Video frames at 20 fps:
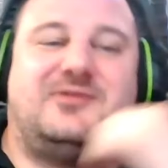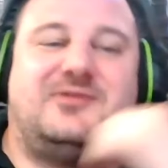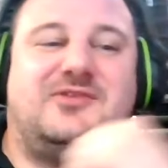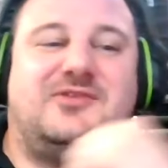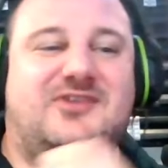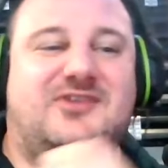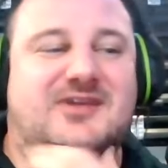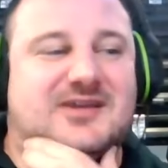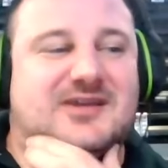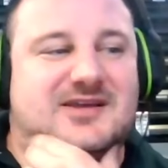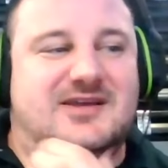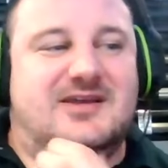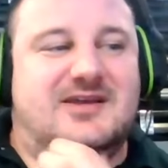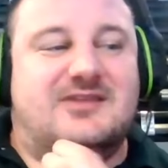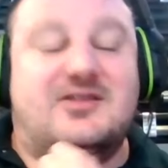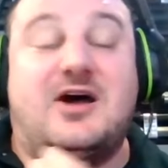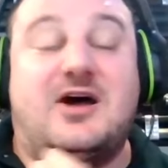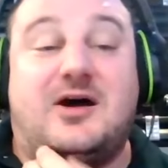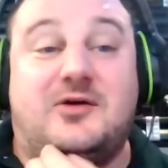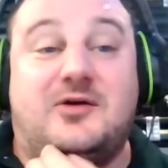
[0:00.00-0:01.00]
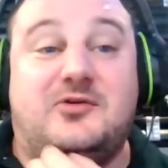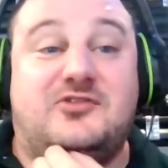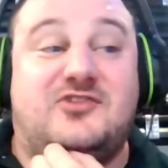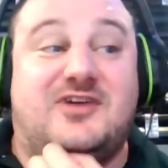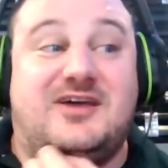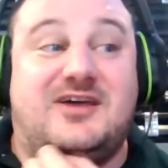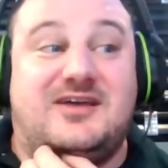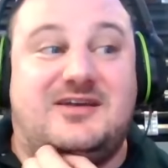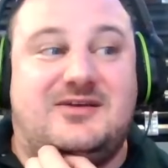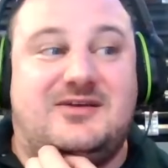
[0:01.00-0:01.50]
It was no, it was
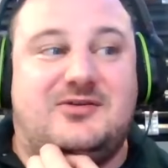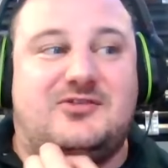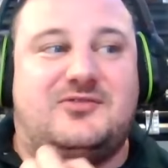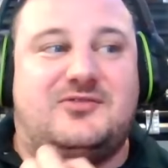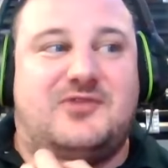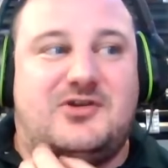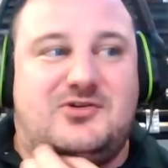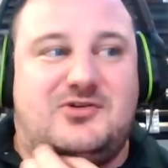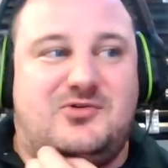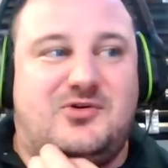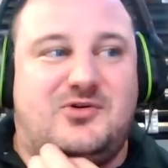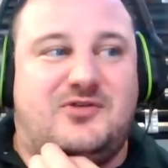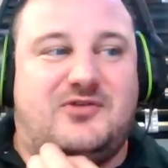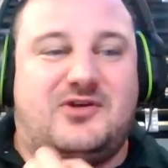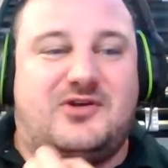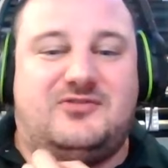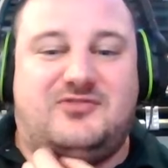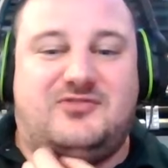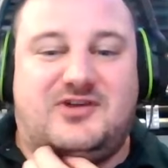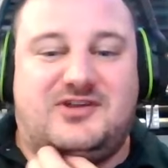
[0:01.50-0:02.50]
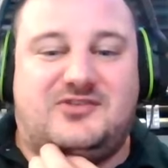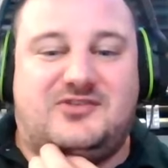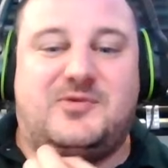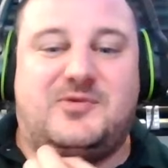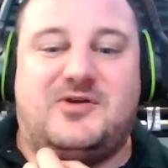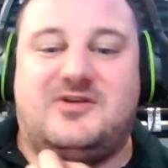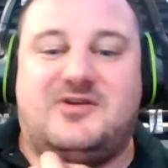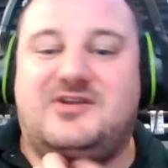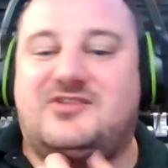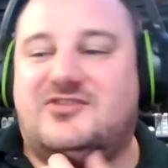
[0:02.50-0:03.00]
a it was a very cool, very fun
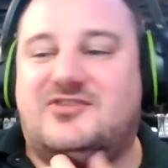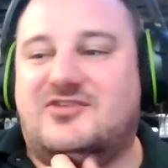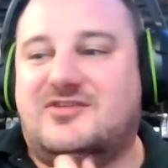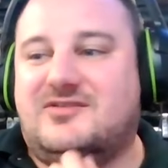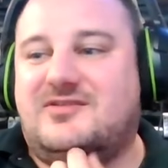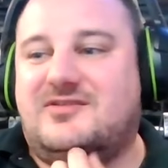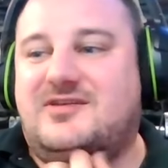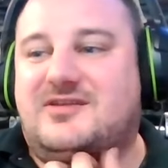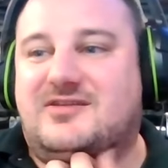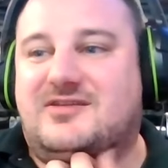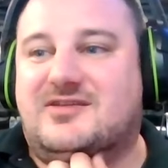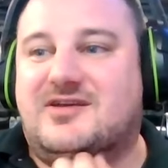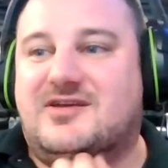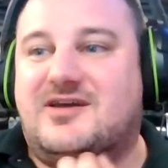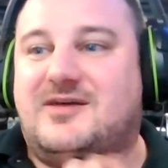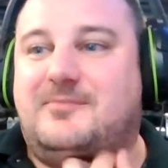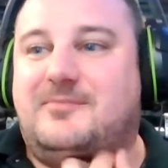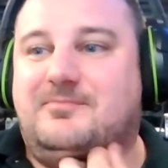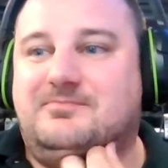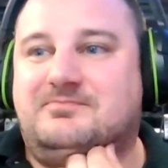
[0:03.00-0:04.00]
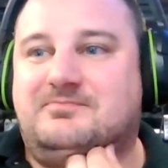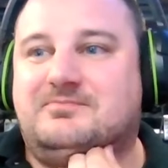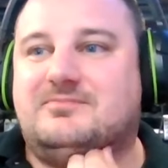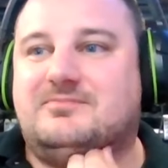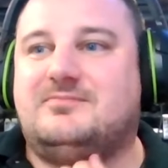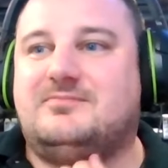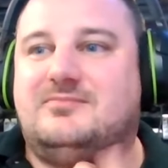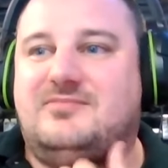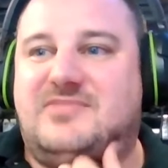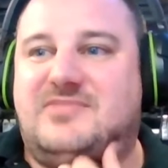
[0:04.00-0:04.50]
experience, and uh,
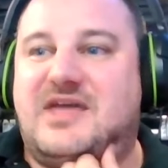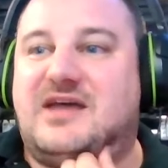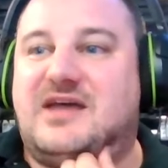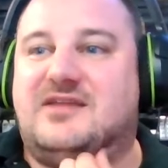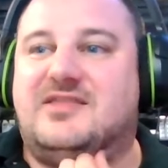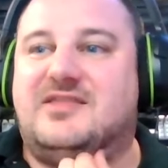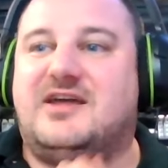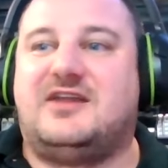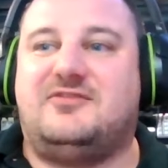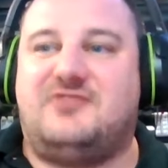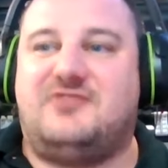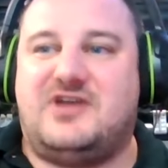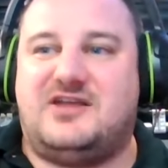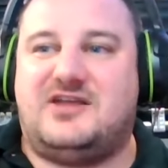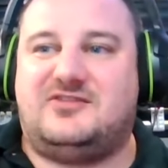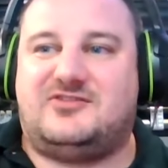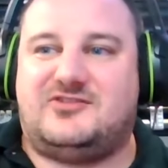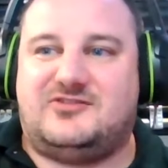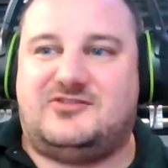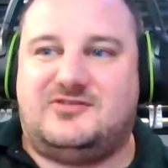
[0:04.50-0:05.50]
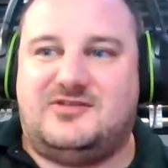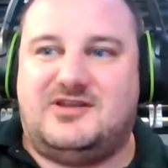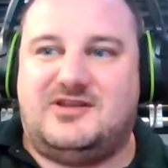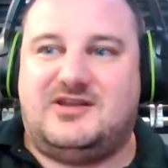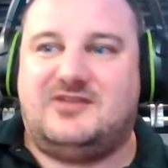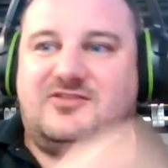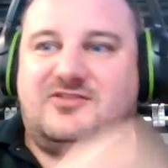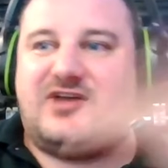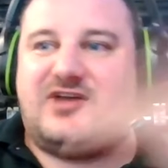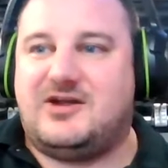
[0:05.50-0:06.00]
that that event in
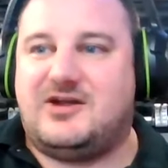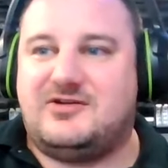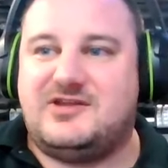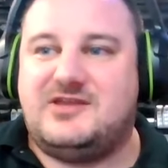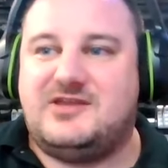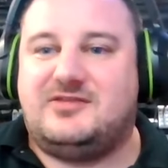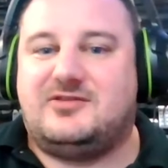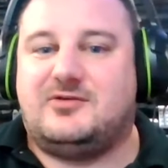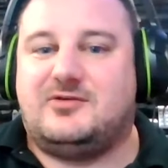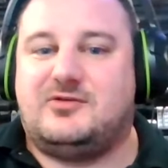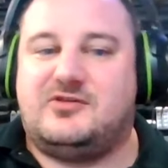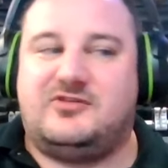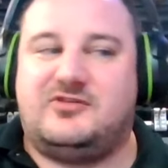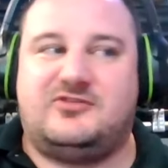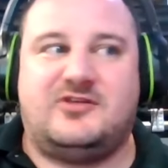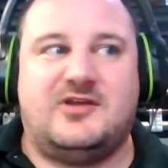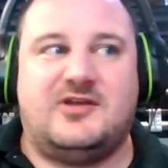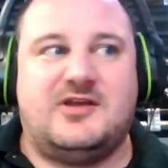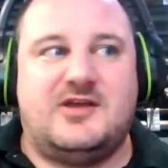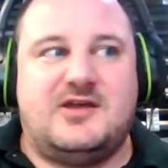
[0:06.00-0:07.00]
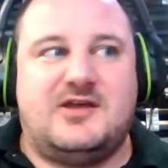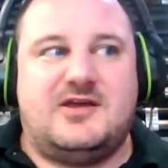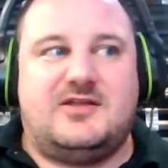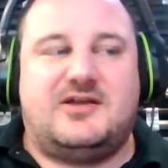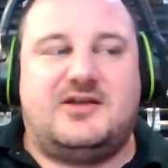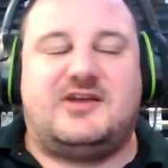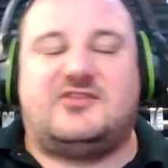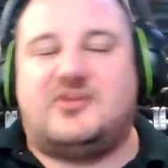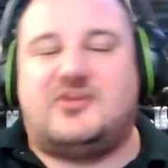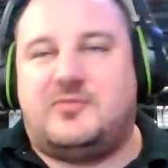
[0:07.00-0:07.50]
entirety, there was,
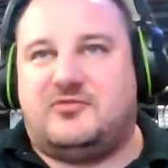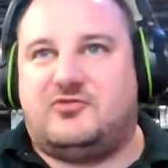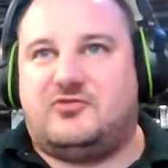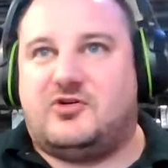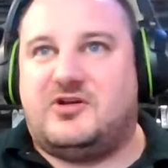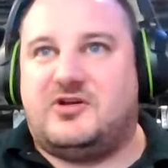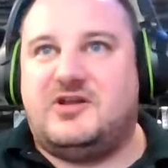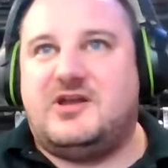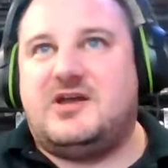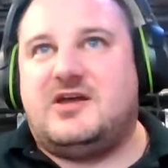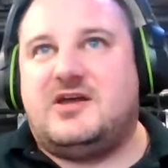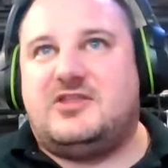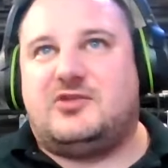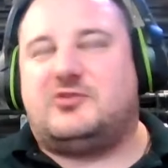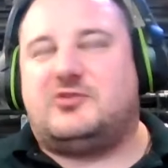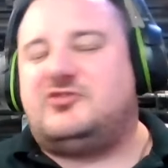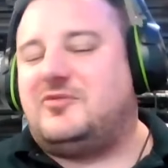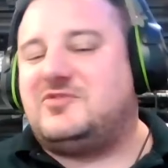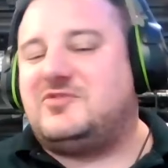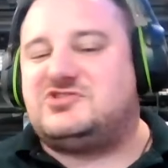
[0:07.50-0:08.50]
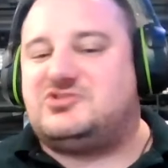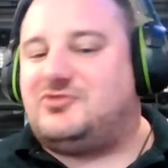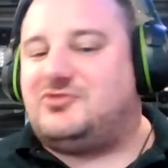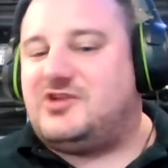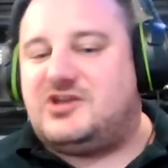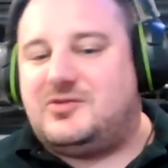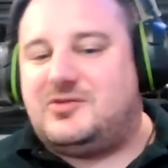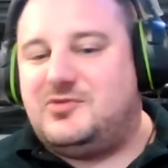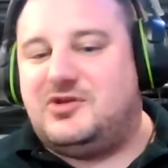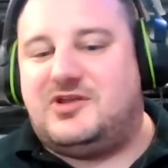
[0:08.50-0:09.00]
like I said before, there was so much
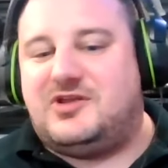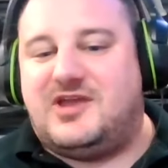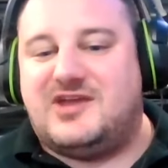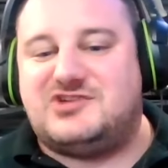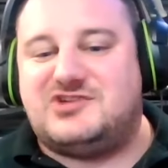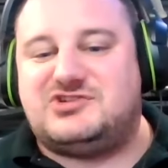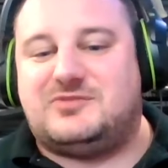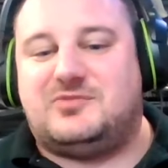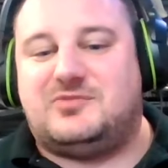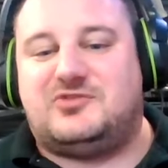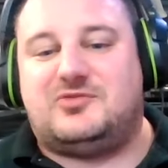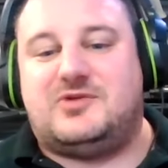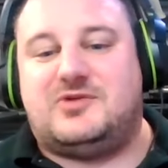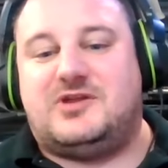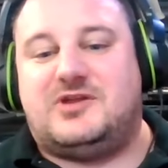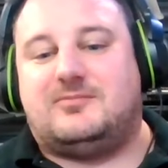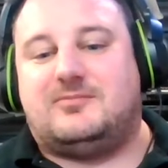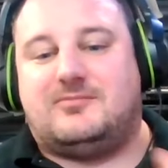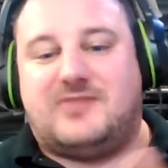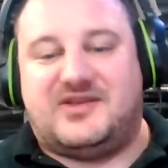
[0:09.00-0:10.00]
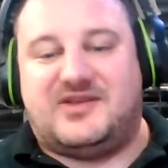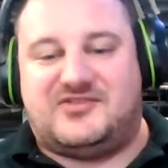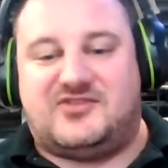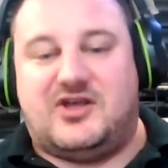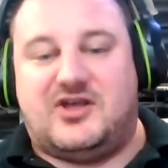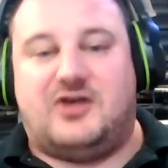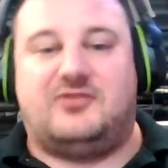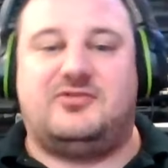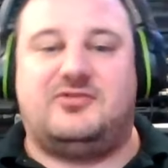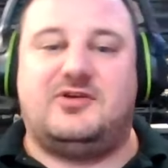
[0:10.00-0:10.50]
great communication between
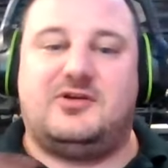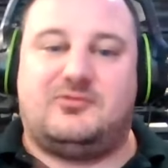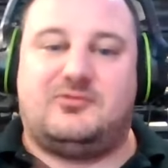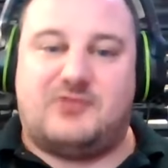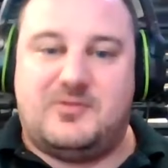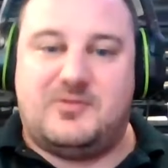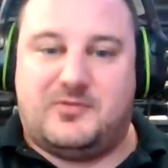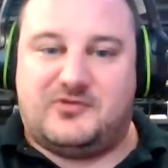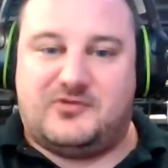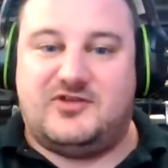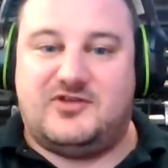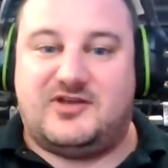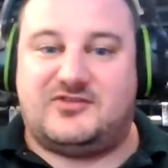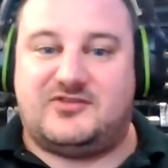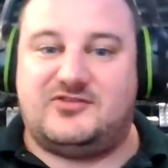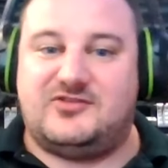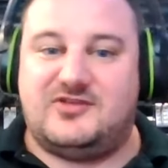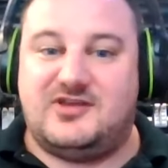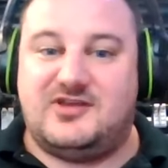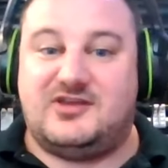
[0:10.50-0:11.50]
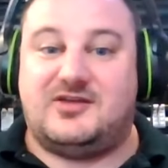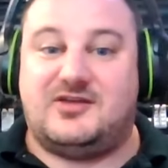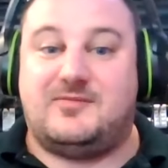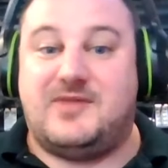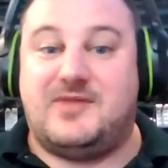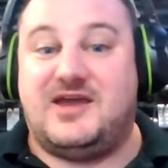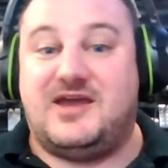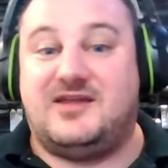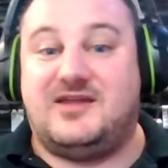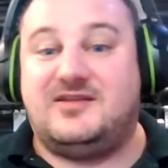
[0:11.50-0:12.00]
myself, Reaper Six, and
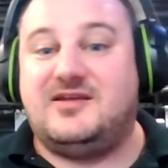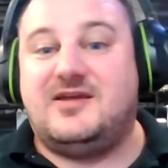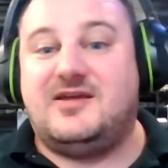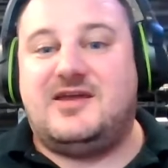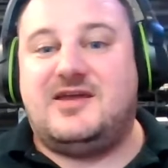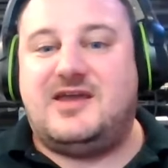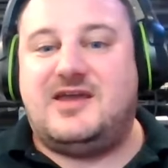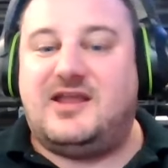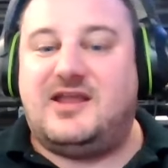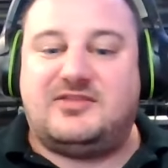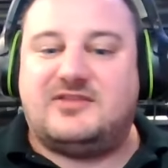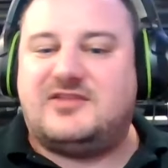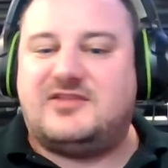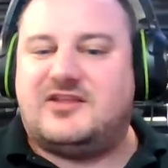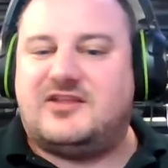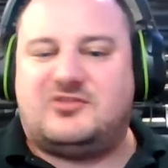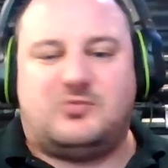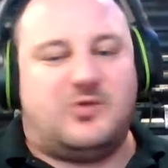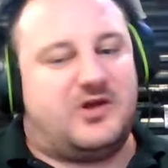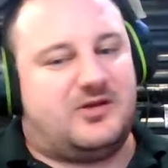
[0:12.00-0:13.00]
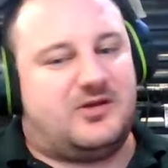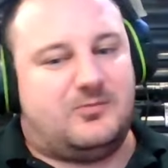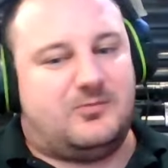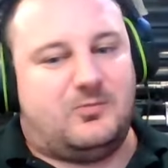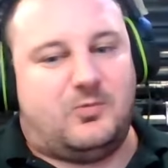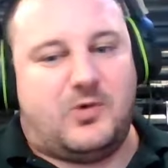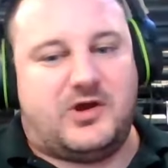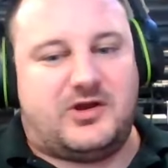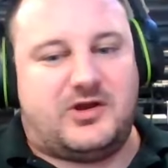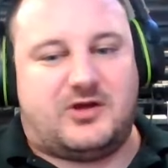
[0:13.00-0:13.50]
Command, and I think that's yeah. what
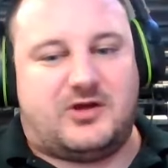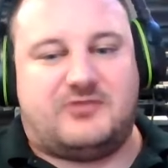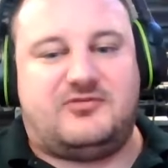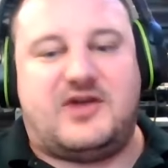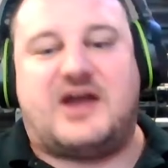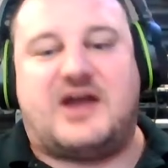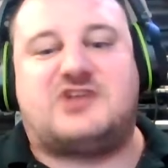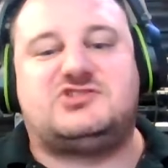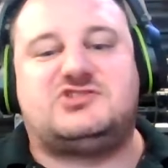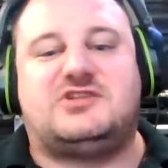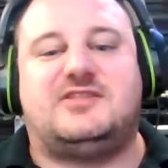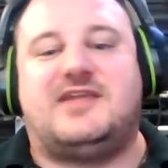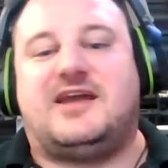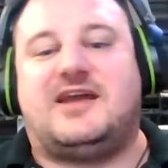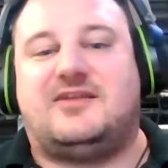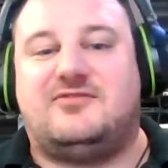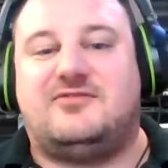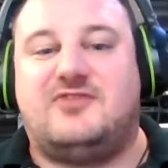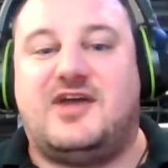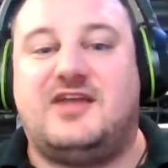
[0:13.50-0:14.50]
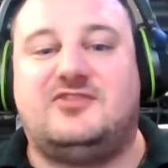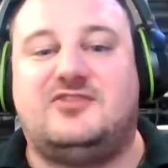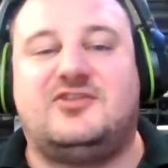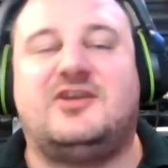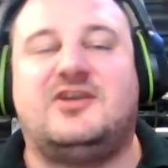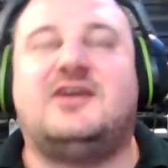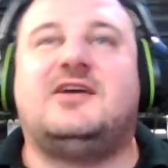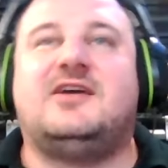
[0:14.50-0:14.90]
won our faction that event.